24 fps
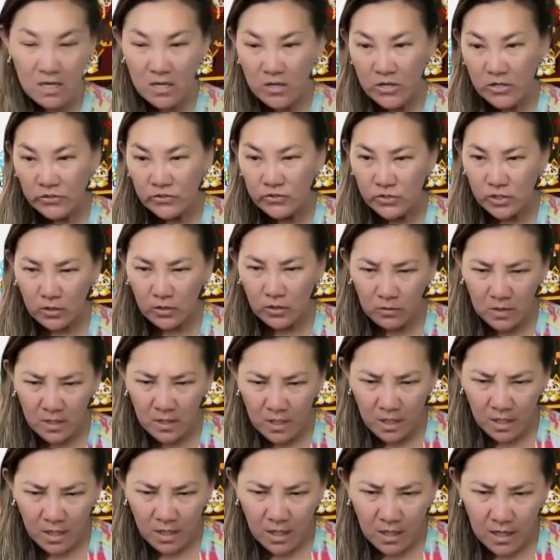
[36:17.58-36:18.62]
So
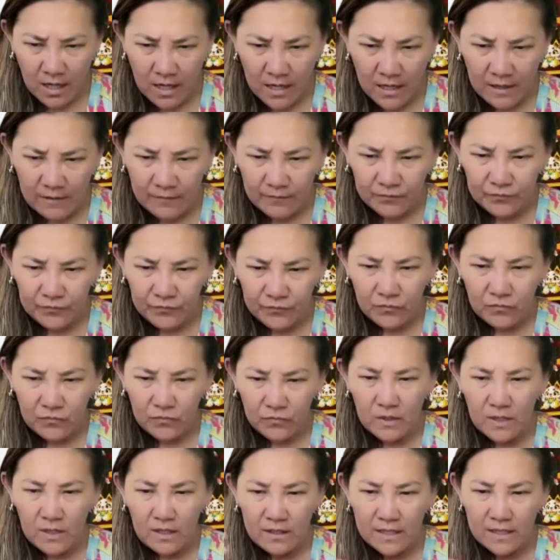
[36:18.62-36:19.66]
in
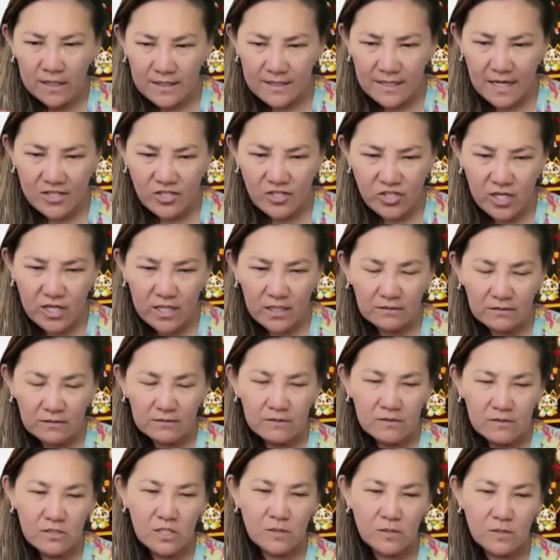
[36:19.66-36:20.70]
a nutshell,
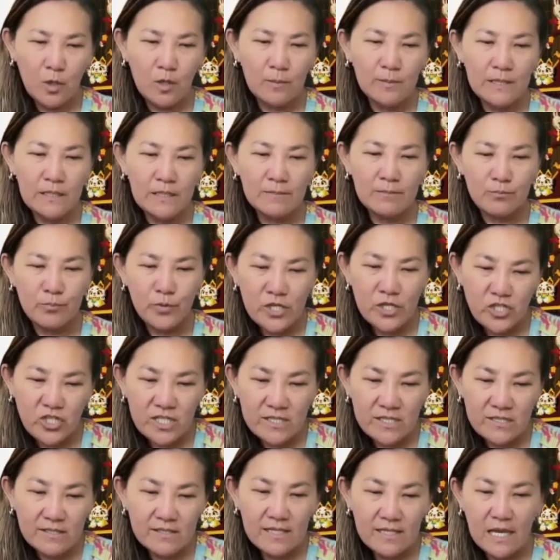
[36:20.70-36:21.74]
Smobler
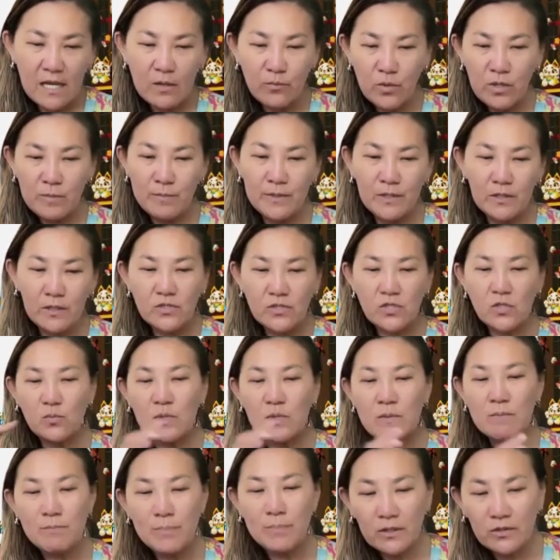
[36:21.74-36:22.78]
bridges and we built. So
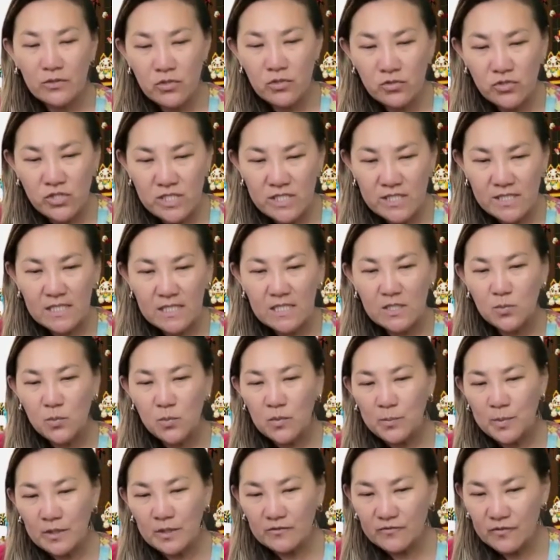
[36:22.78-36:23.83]
we built UGCs, we
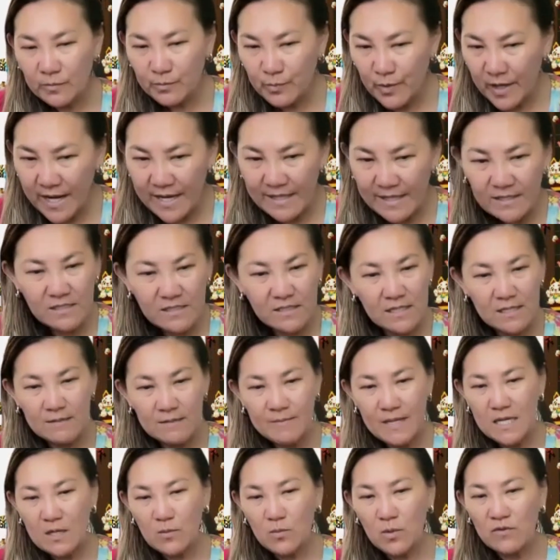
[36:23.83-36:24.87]
built for brands.
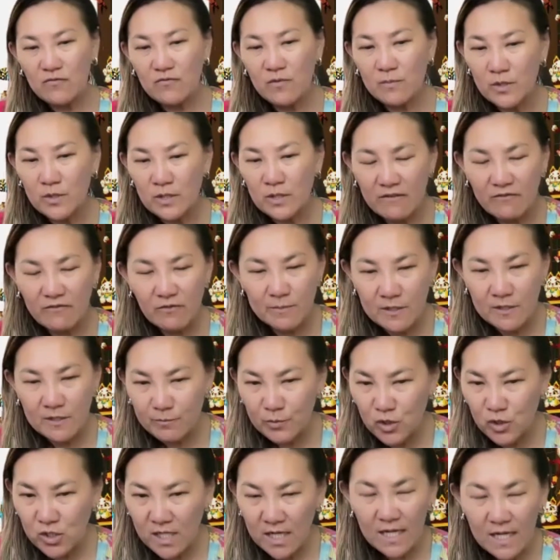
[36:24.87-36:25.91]
Anyone from the government of
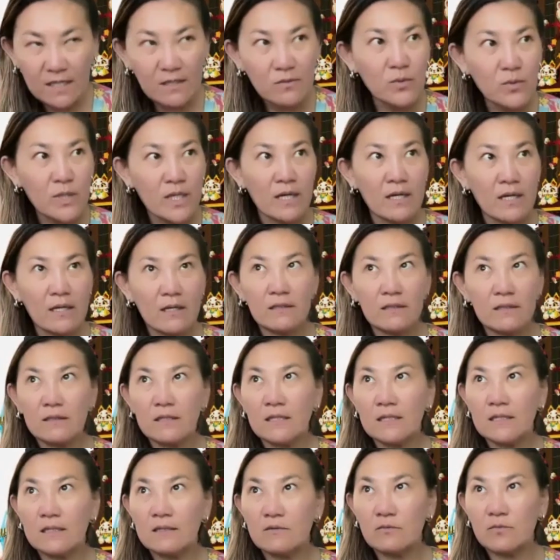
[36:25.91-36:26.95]
Bhutan,
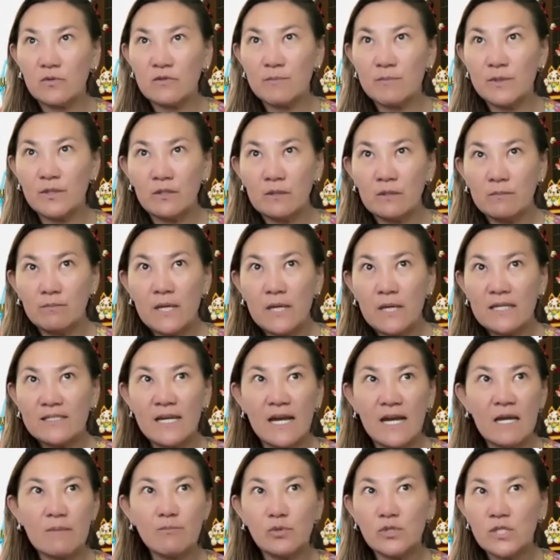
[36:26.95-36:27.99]
we've built
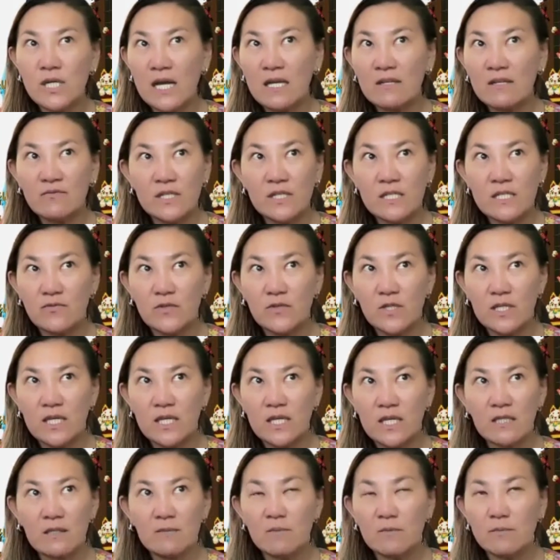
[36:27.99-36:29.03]
entire Bhutan verse for the
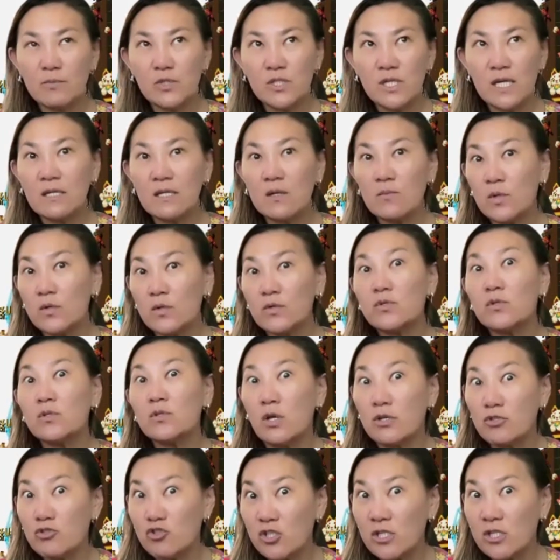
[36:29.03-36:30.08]
Kingdom of Bhutan, and we're also
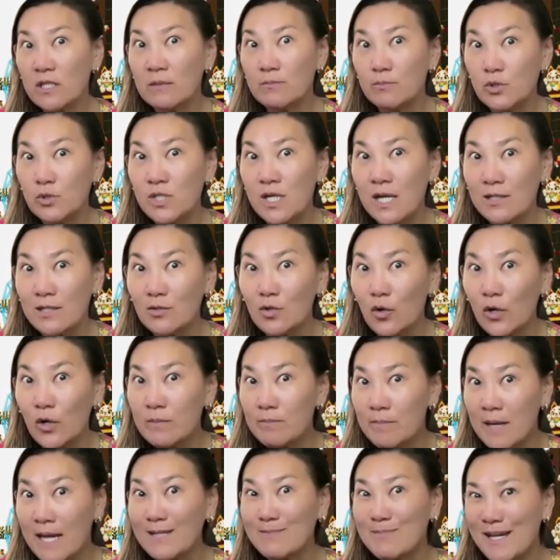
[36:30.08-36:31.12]
launching a Bhutan coin
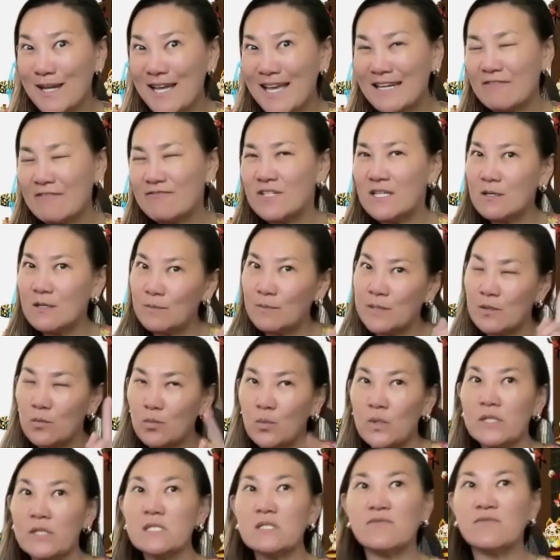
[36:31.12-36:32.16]
backed by NFT. It'll be the
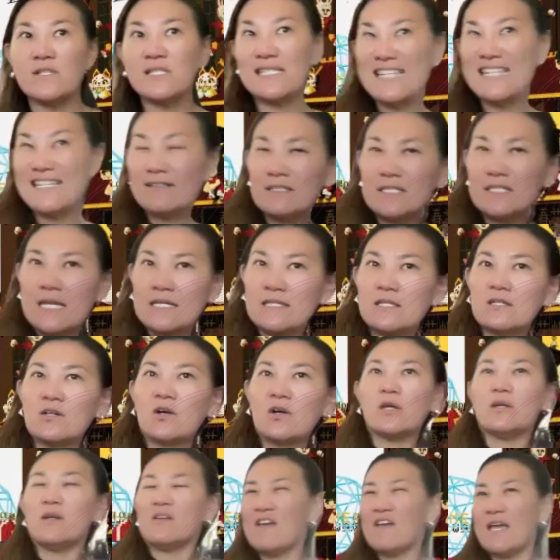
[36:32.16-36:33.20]
world's first legal tender
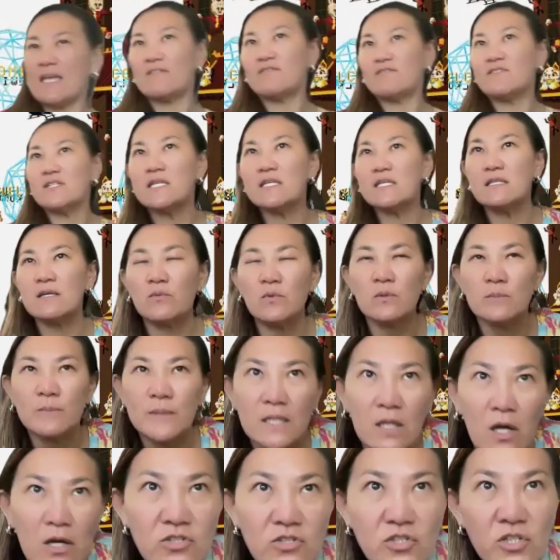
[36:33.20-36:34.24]
coin with NFT that will be
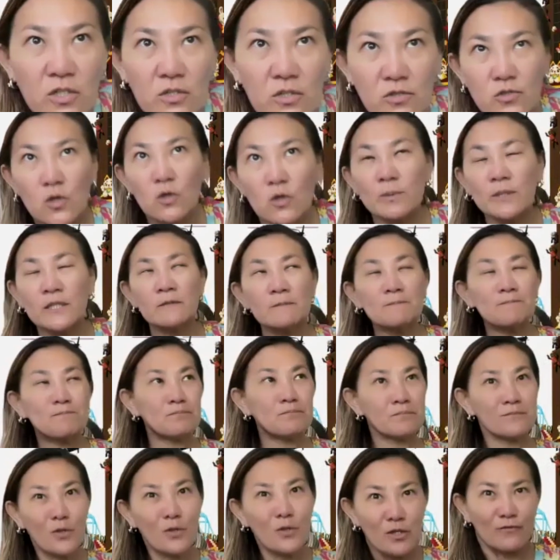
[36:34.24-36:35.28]
launched in October.
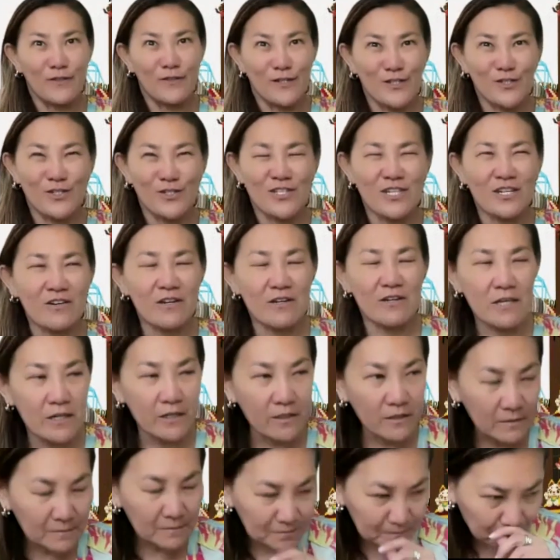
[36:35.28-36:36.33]
You're the first to hear it
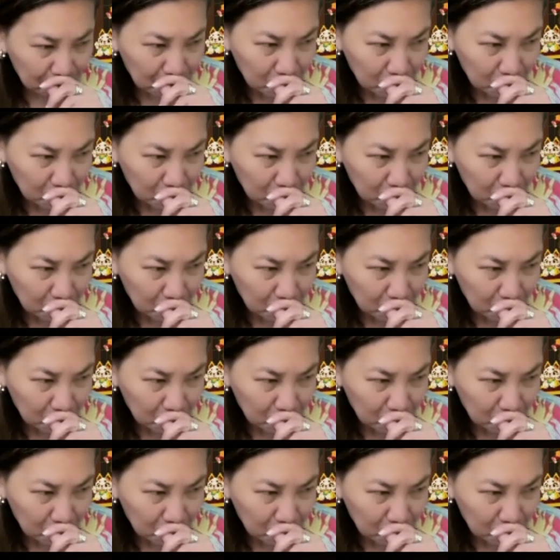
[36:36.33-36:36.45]
here.